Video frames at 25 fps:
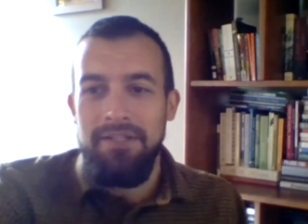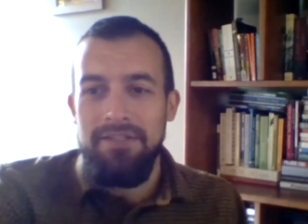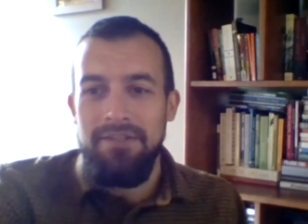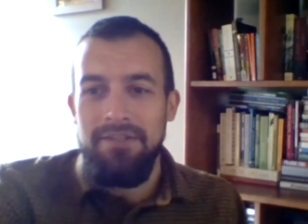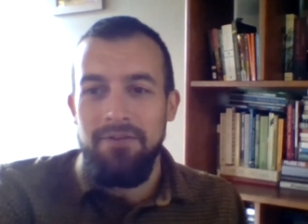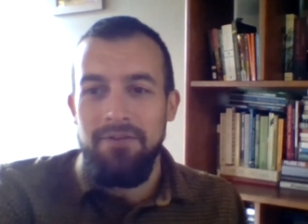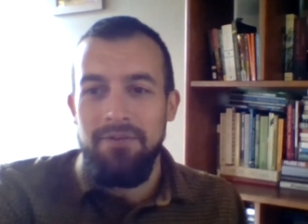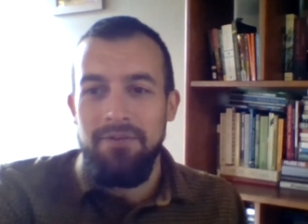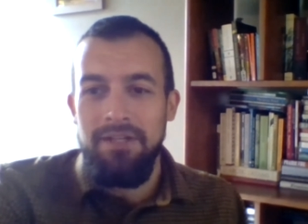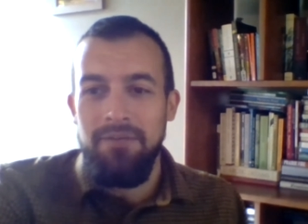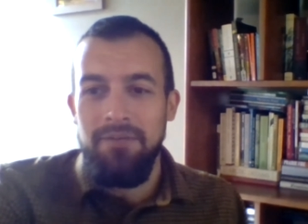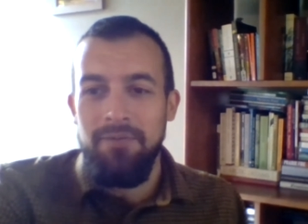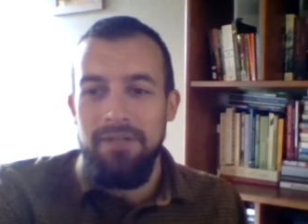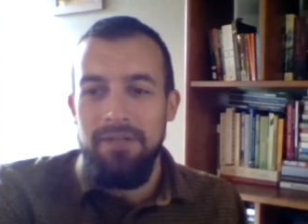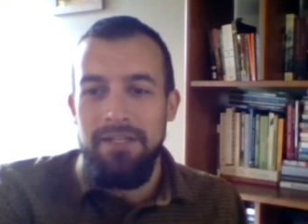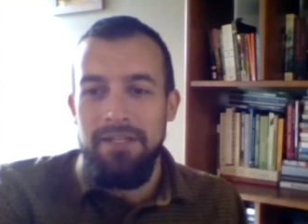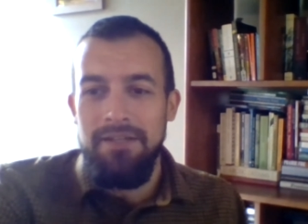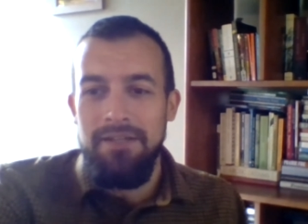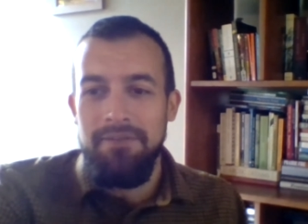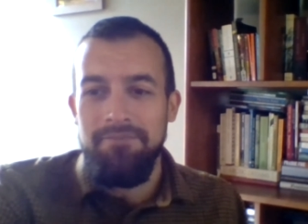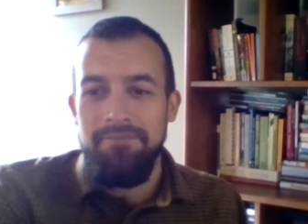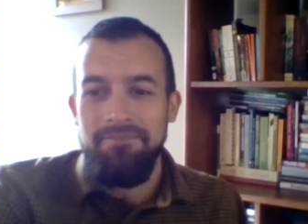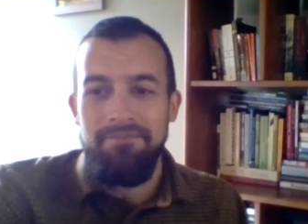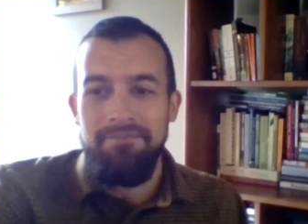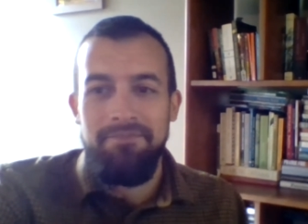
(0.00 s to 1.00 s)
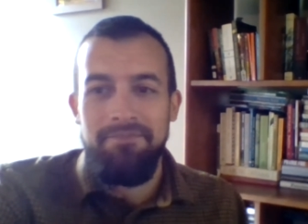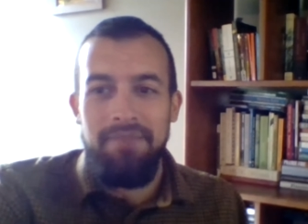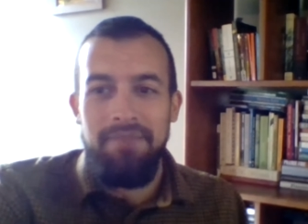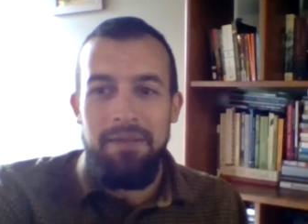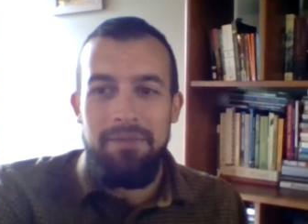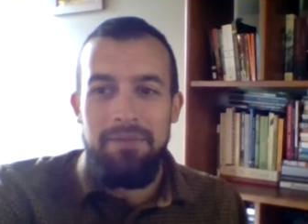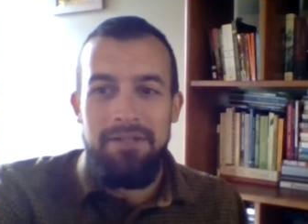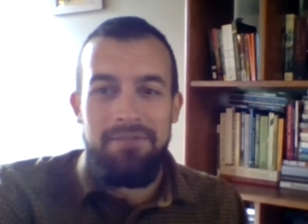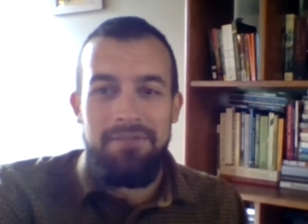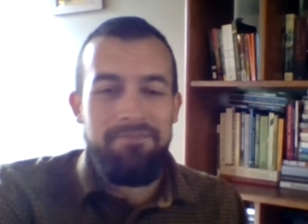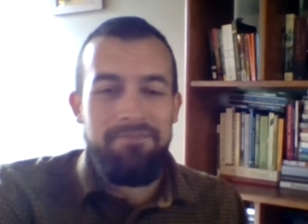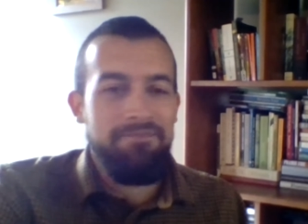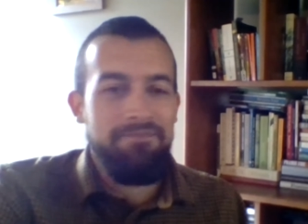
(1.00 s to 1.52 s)
So can we
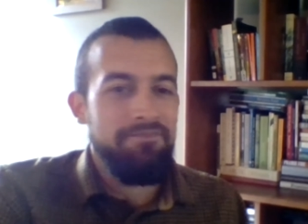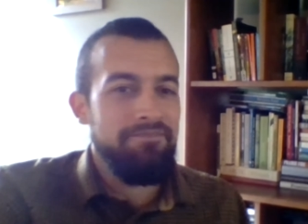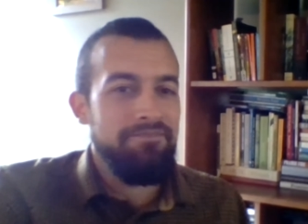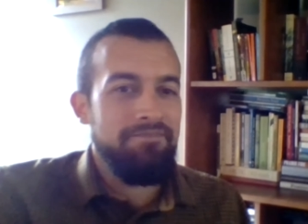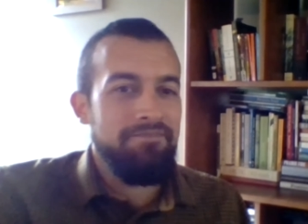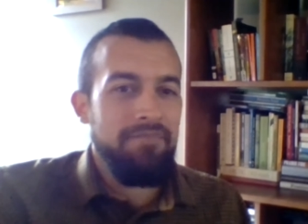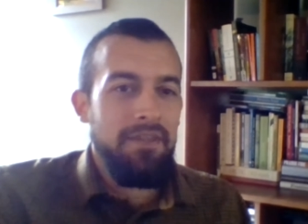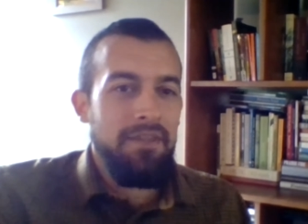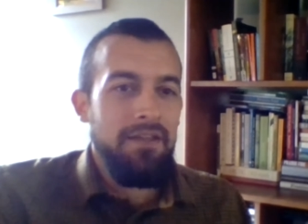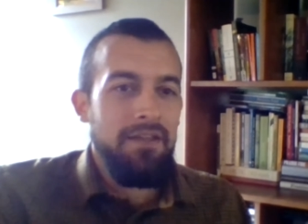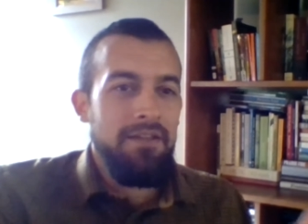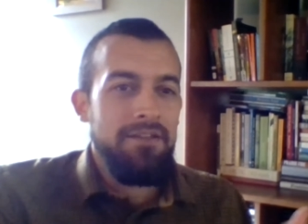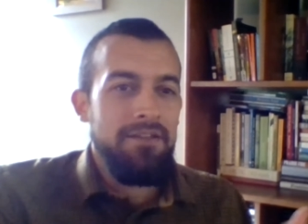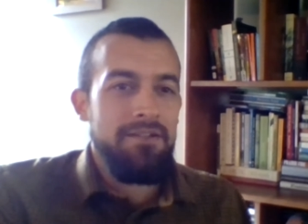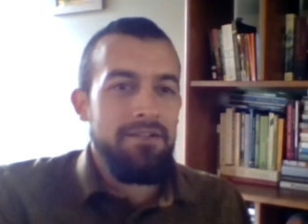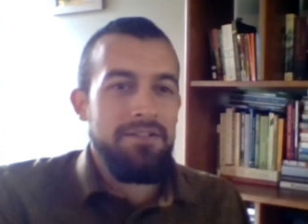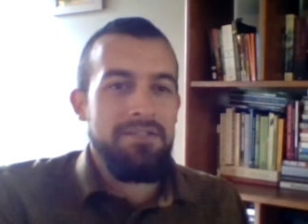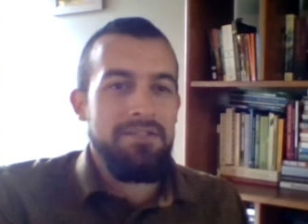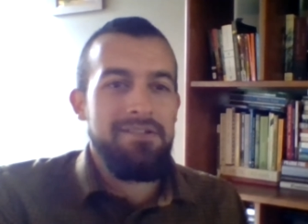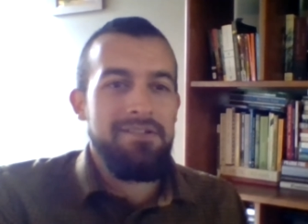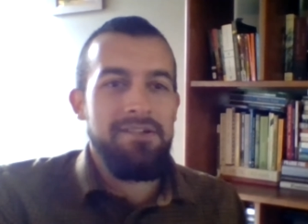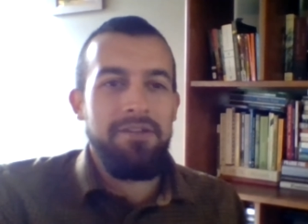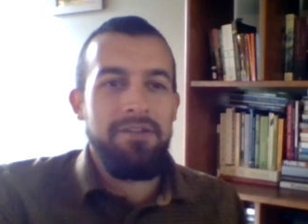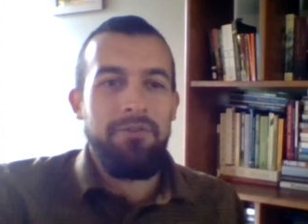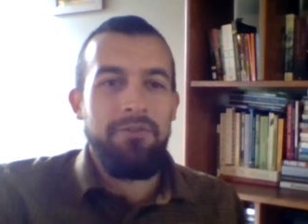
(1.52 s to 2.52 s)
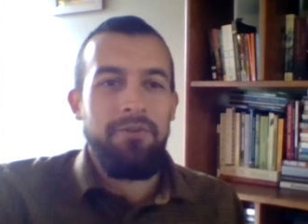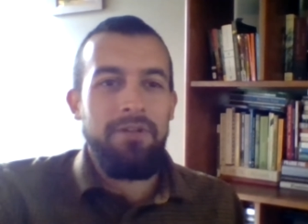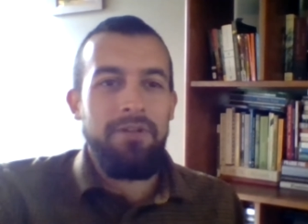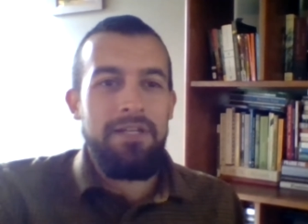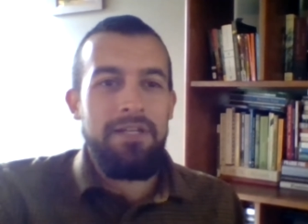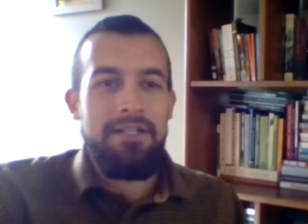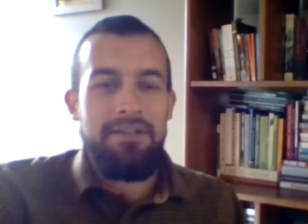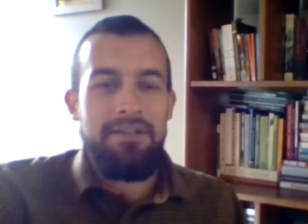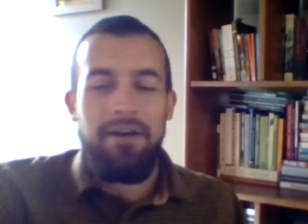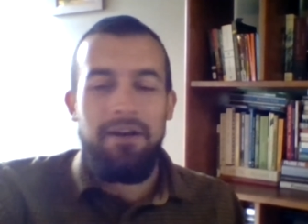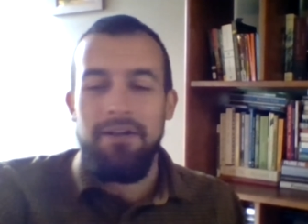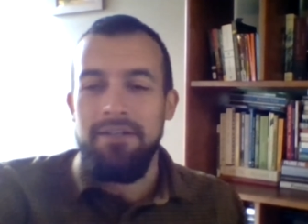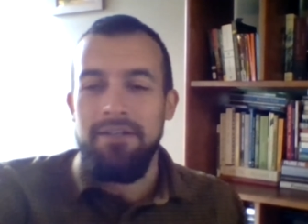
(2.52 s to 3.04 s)
maybe just generally
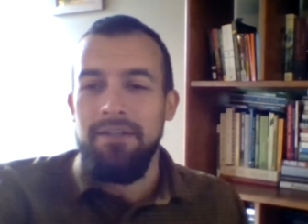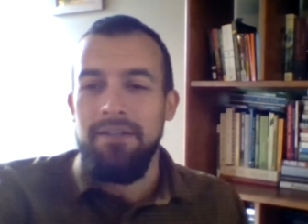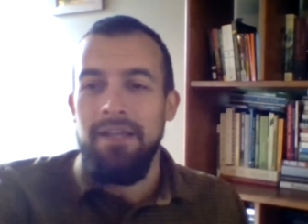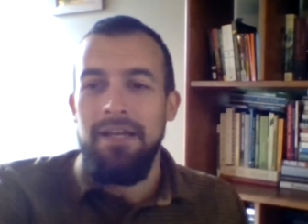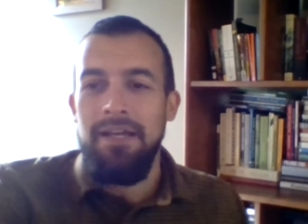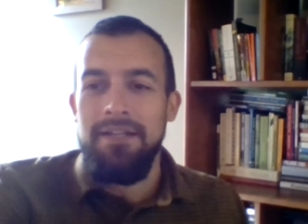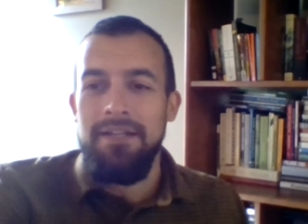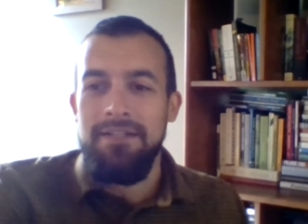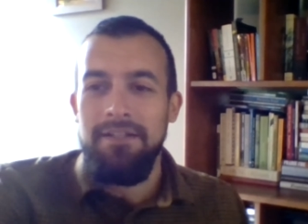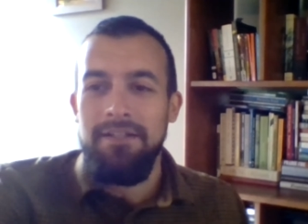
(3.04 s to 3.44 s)
talk to that,